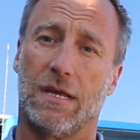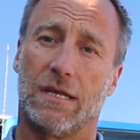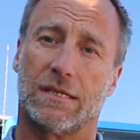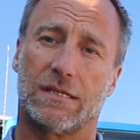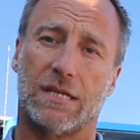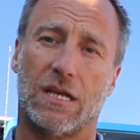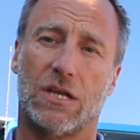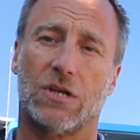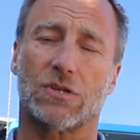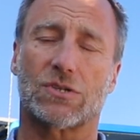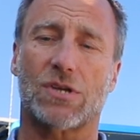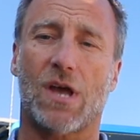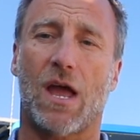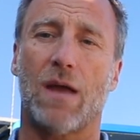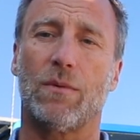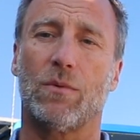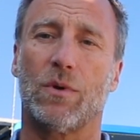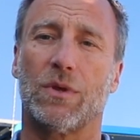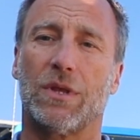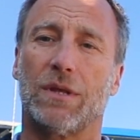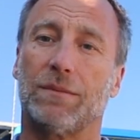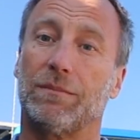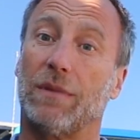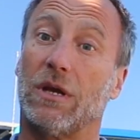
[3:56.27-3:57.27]
Take your time
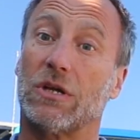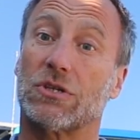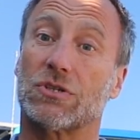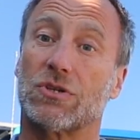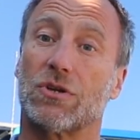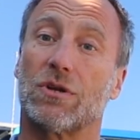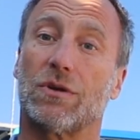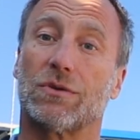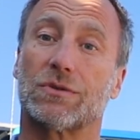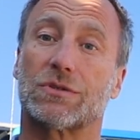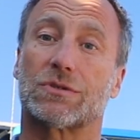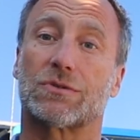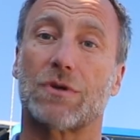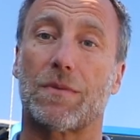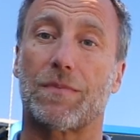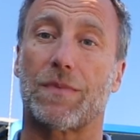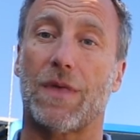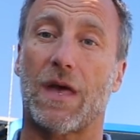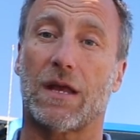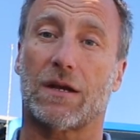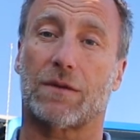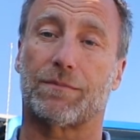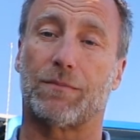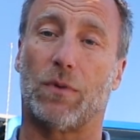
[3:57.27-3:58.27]
with it, make sure you don't strip
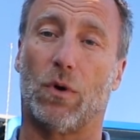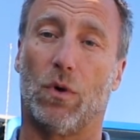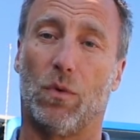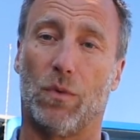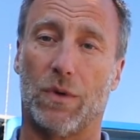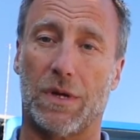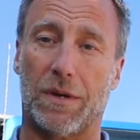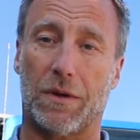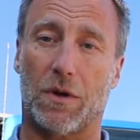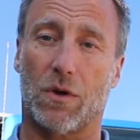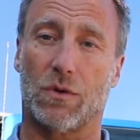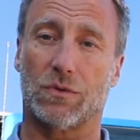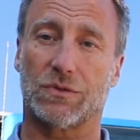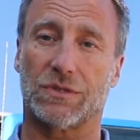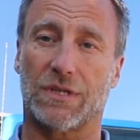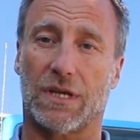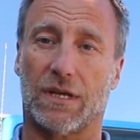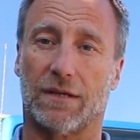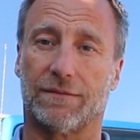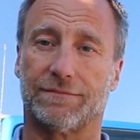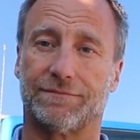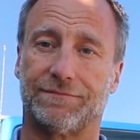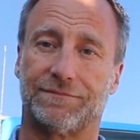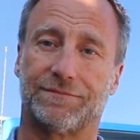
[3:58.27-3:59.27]
that bolt when it goes in.